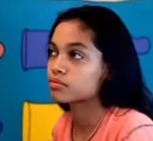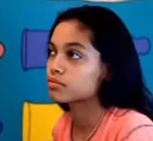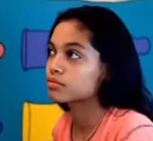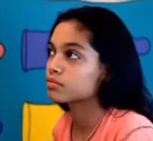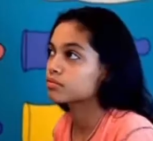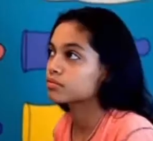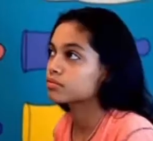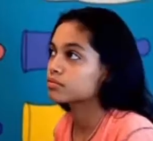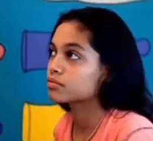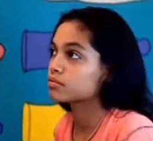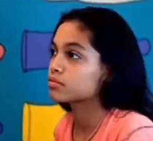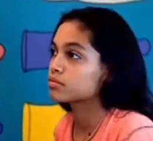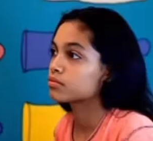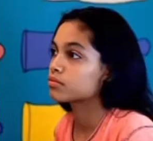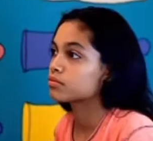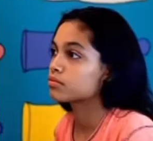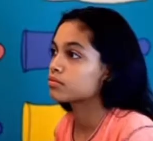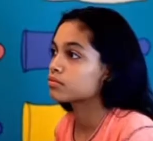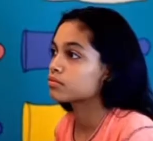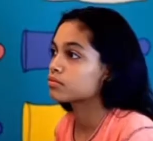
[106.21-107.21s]

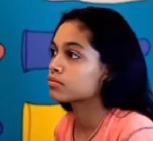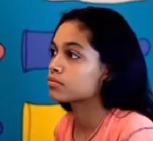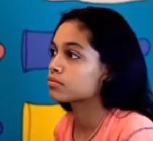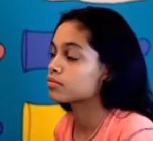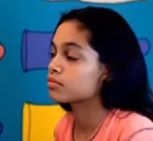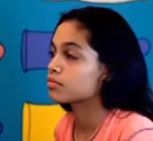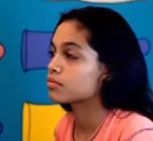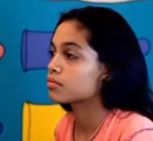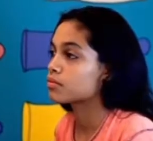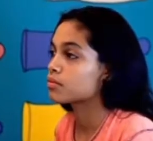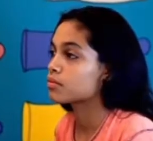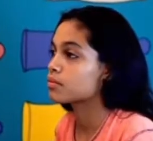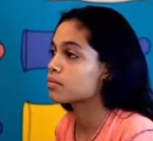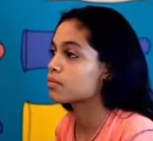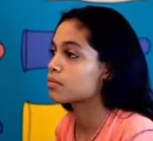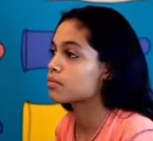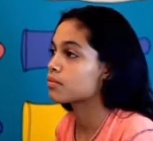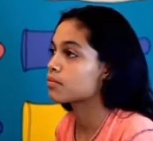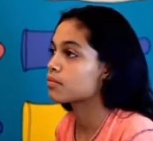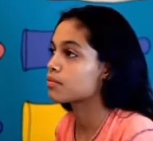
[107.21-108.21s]

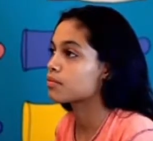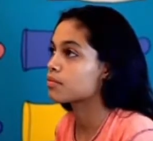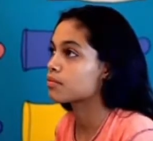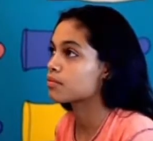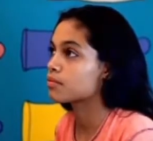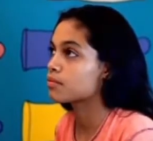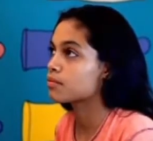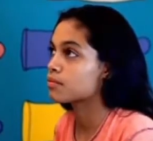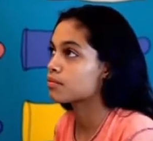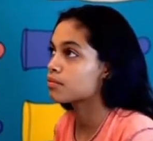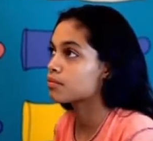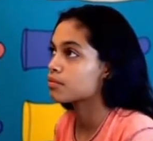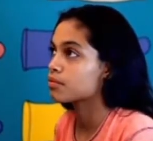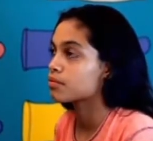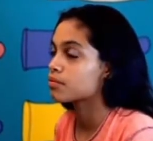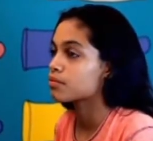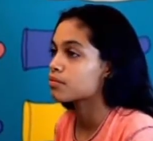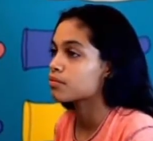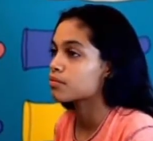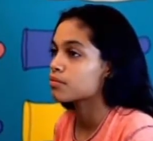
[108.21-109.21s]

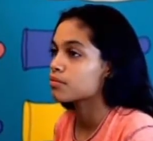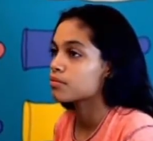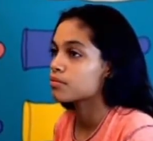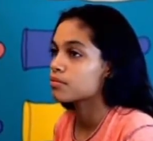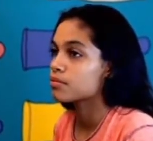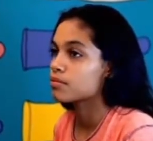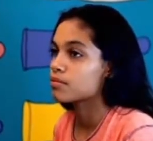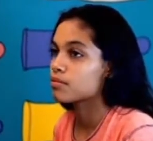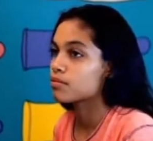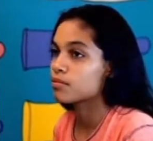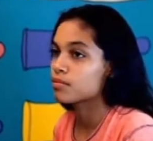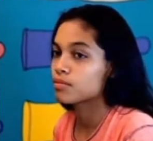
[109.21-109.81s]
No one is speaking in this clip.